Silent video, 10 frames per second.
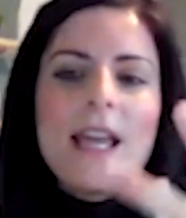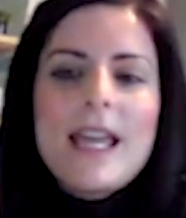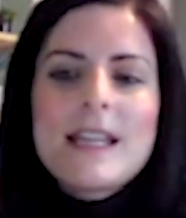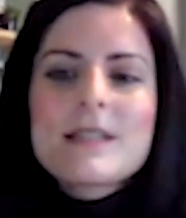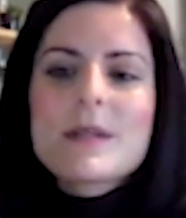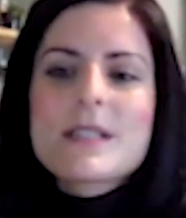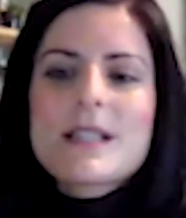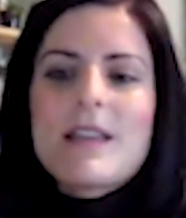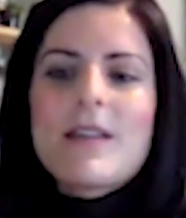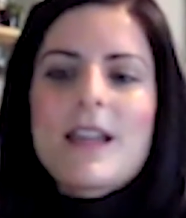
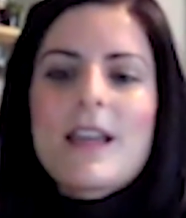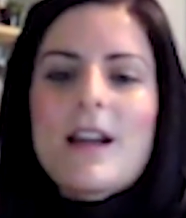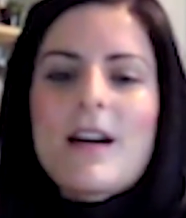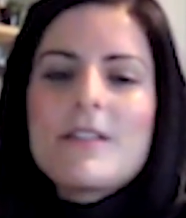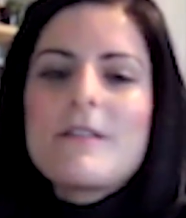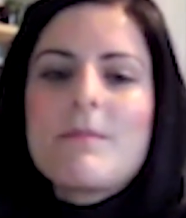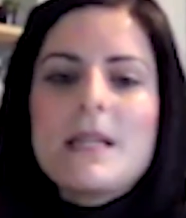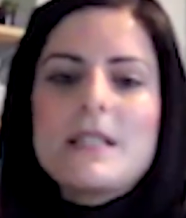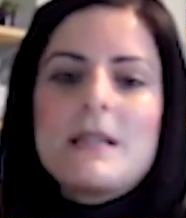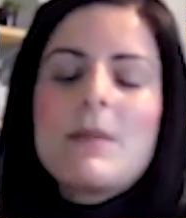intimacy that can kind of
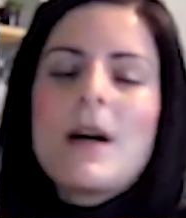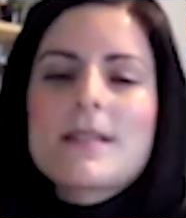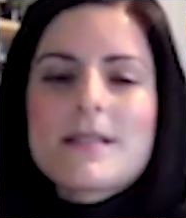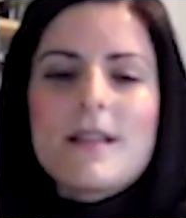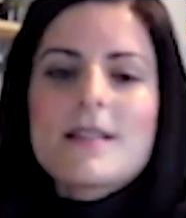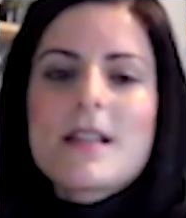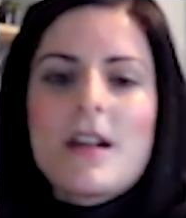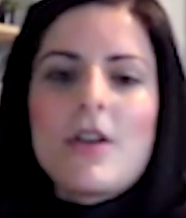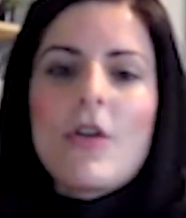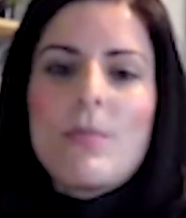be depersonalized and
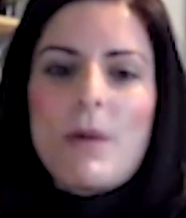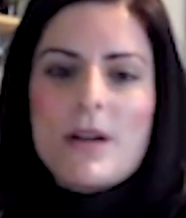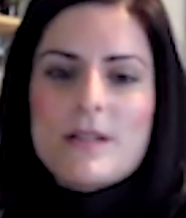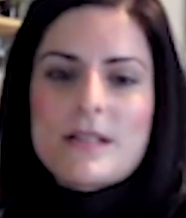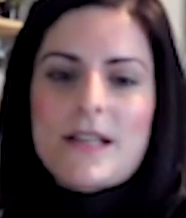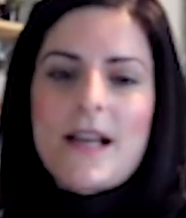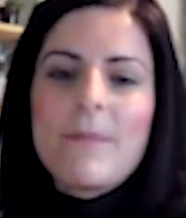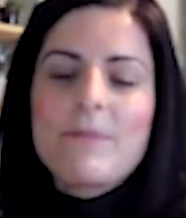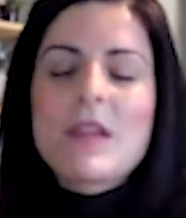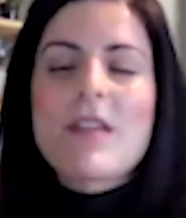anonymized
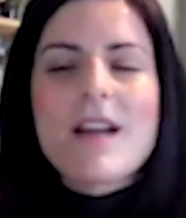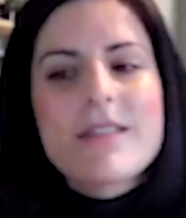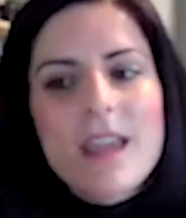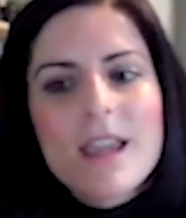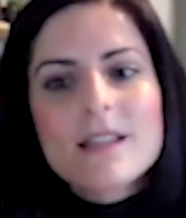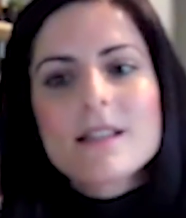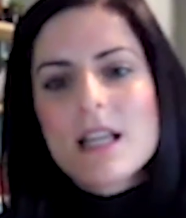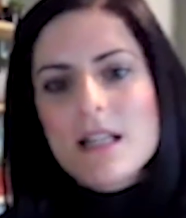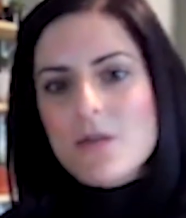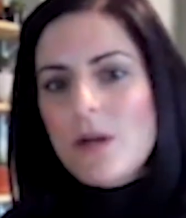that I think
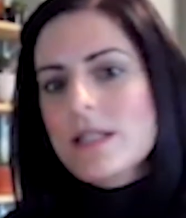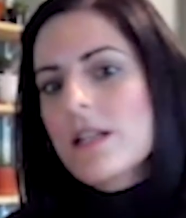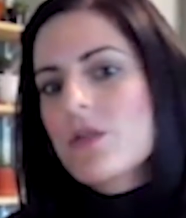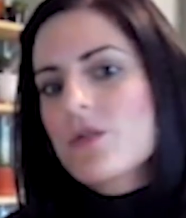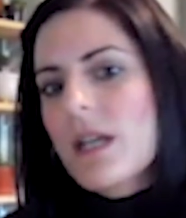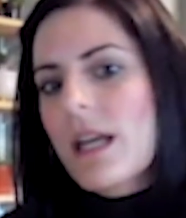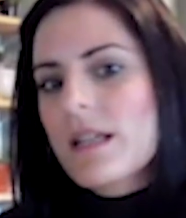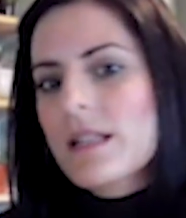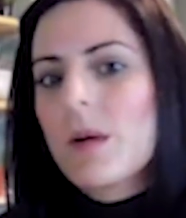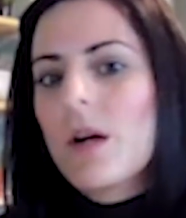is quite central to
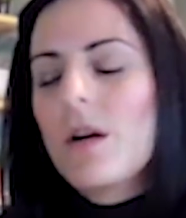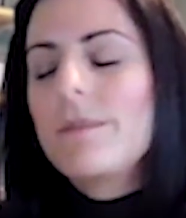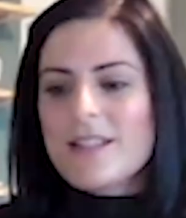ASMR.